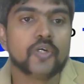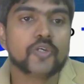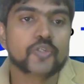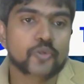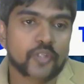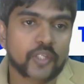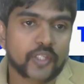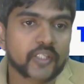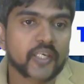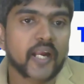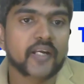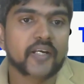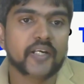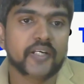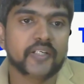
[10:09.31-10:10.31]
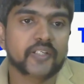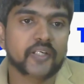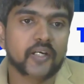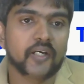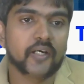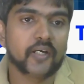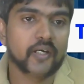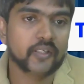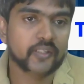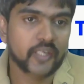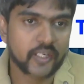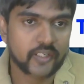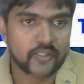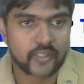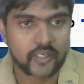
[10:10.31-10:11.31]
so that the candidate
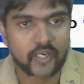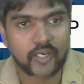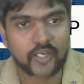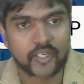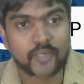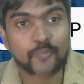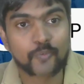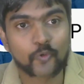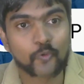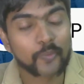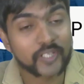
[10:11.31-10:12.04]
can improve.